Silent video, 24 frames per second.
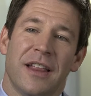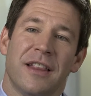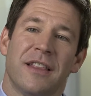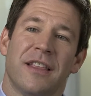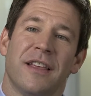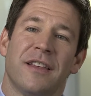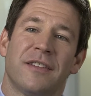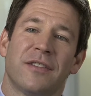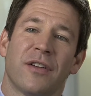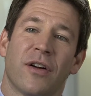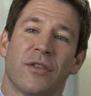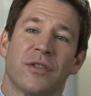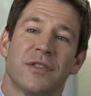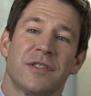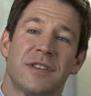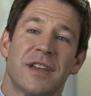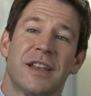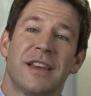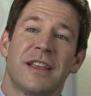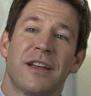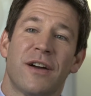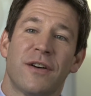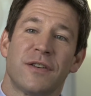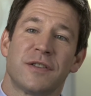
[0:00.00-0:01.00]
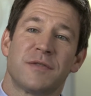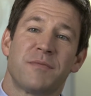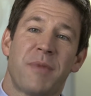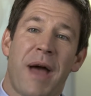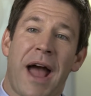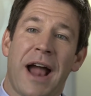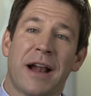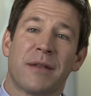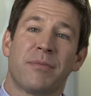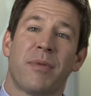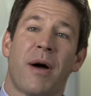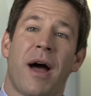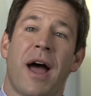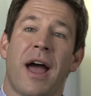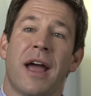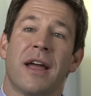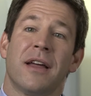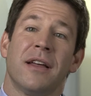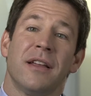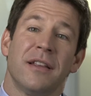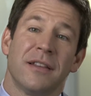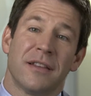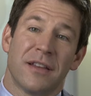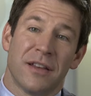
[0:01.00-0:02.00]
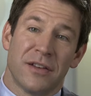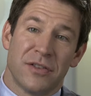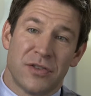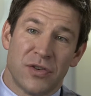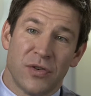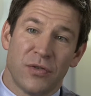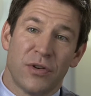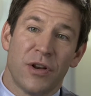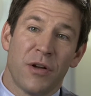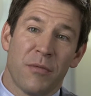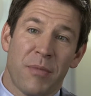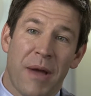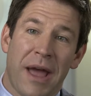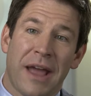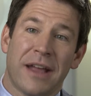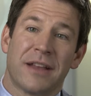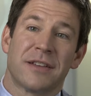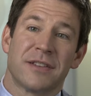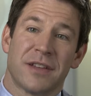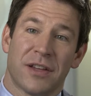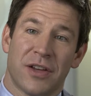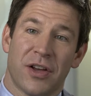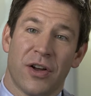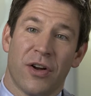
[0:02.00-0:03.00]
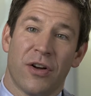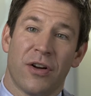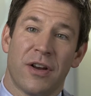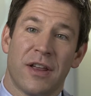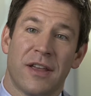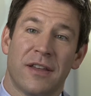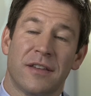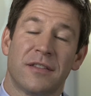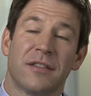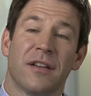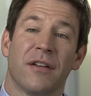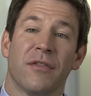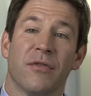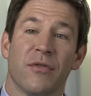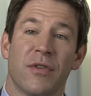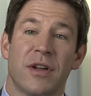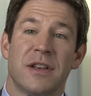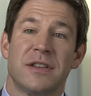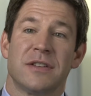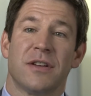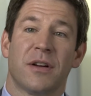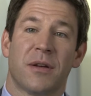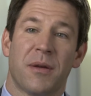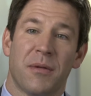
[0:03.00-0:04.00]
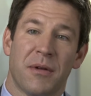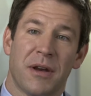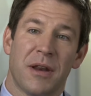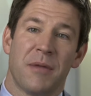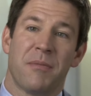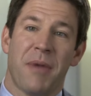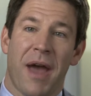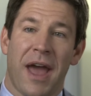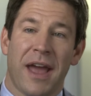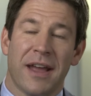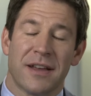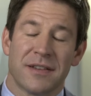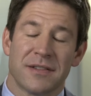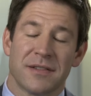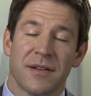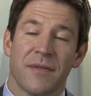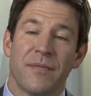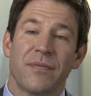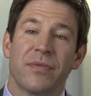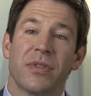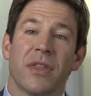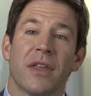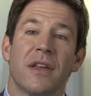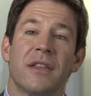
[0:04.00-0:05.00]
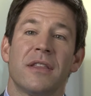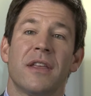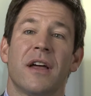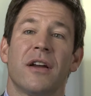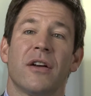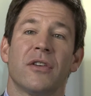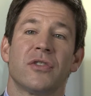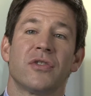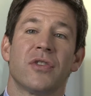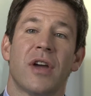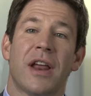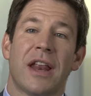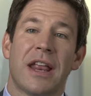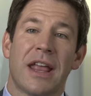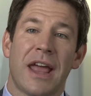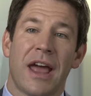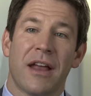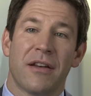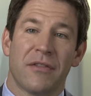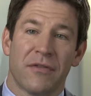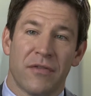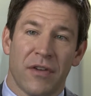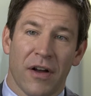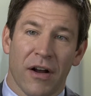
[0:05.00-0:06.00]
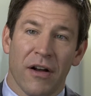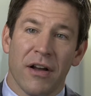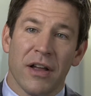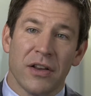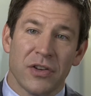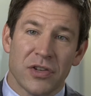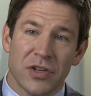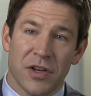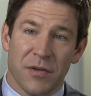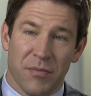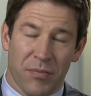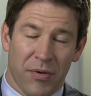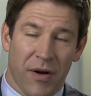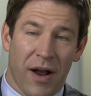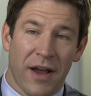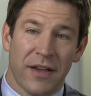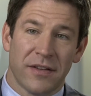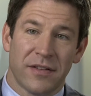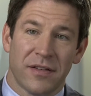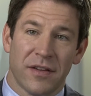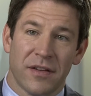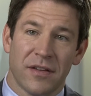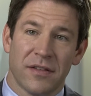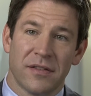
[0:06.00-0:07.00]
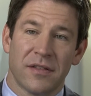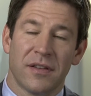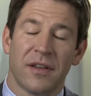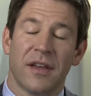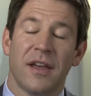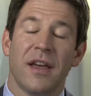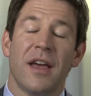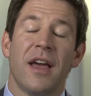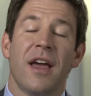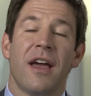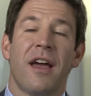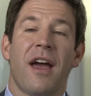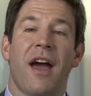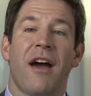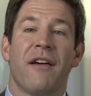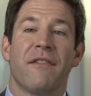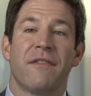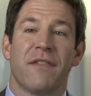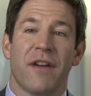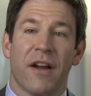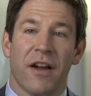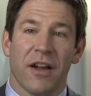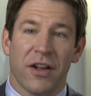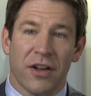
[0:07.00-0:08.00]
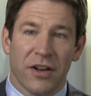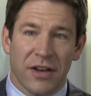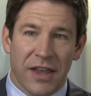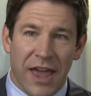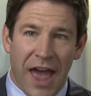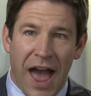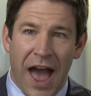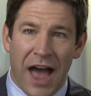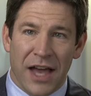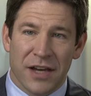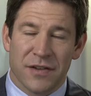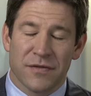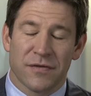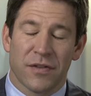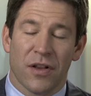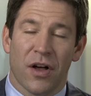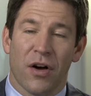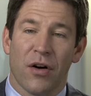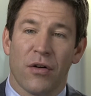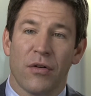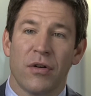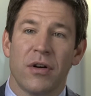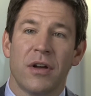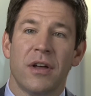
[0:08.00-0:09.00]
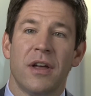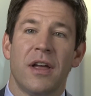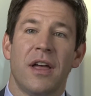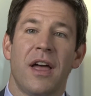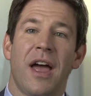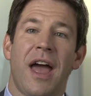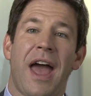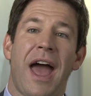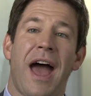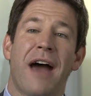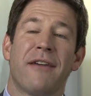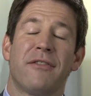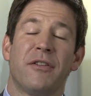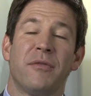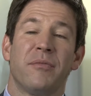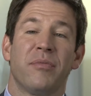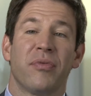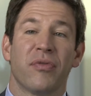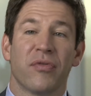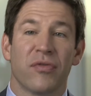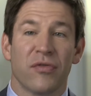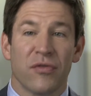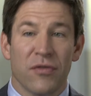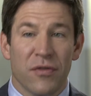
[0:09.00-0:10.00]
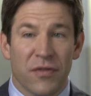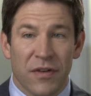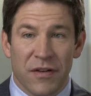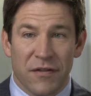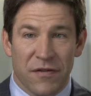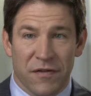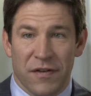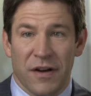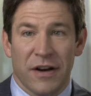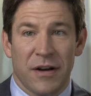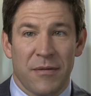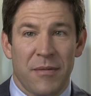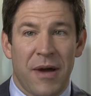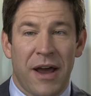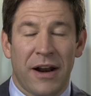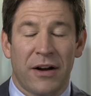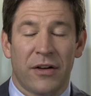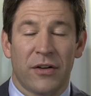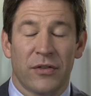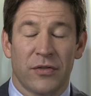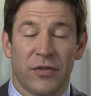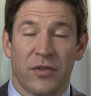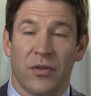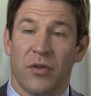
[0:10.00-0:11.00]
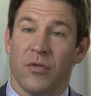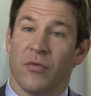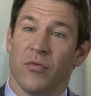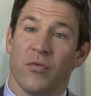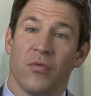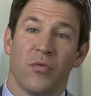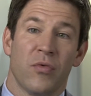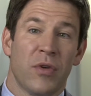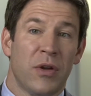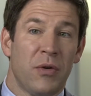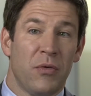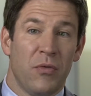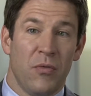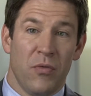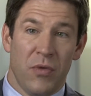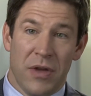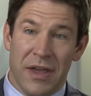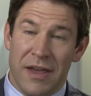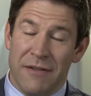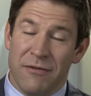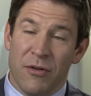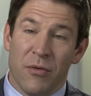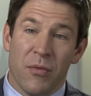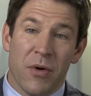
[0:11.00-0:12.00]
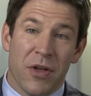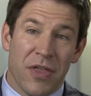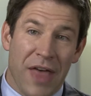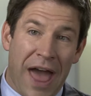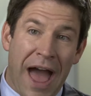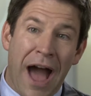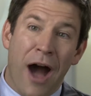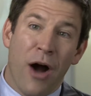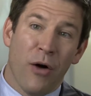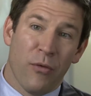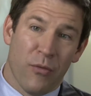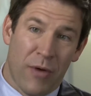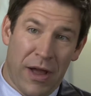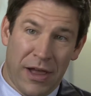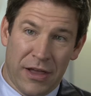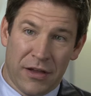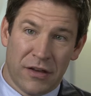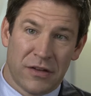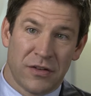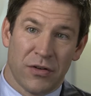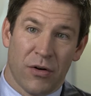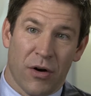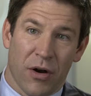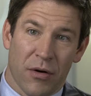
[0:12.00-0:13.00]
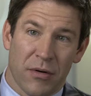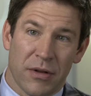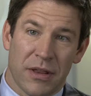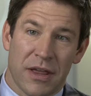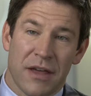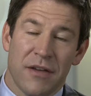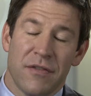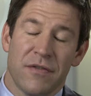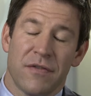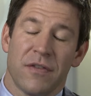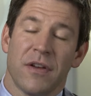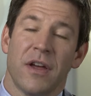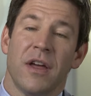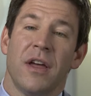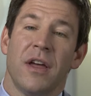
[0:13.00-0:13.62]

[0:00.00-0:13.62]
These are CDOs backed by the junior bank securities of regional community banks that are trading at very cheap prices, have very good cash flow, have improving fundamentals even without regulatory relief.